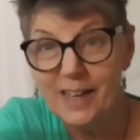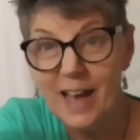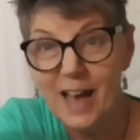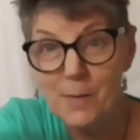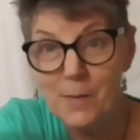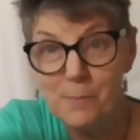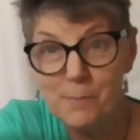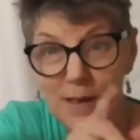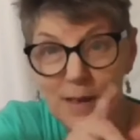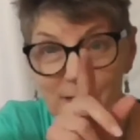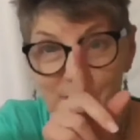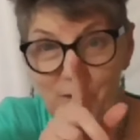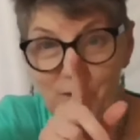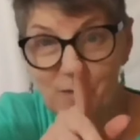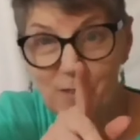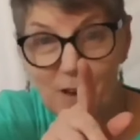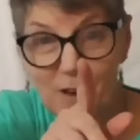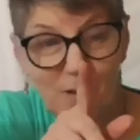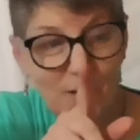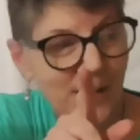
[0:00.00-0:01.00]
I bet you
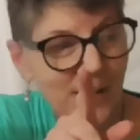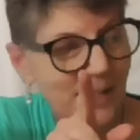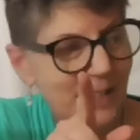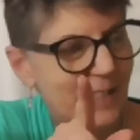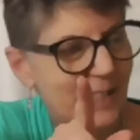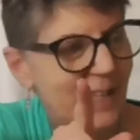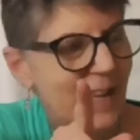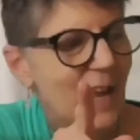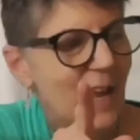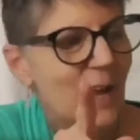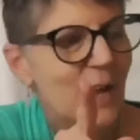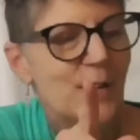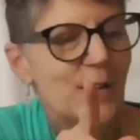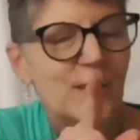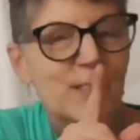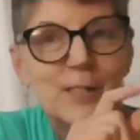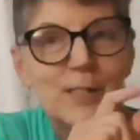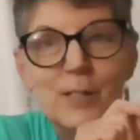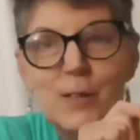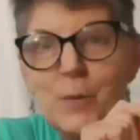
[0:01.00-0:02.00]
know it.
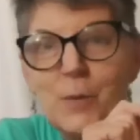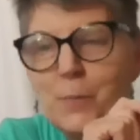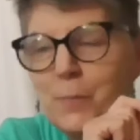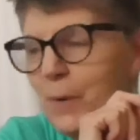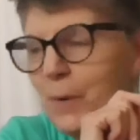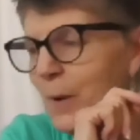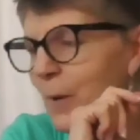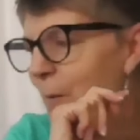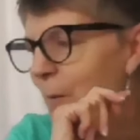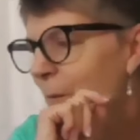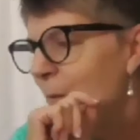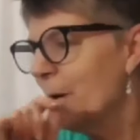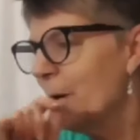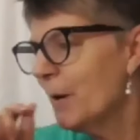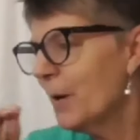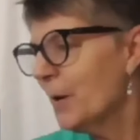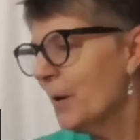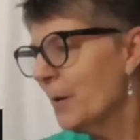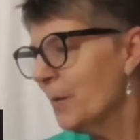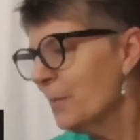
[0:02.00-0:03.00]

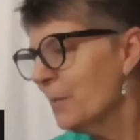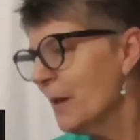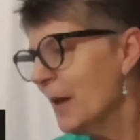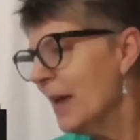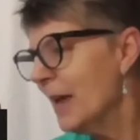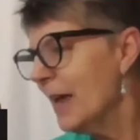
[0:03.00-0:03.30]
Superworm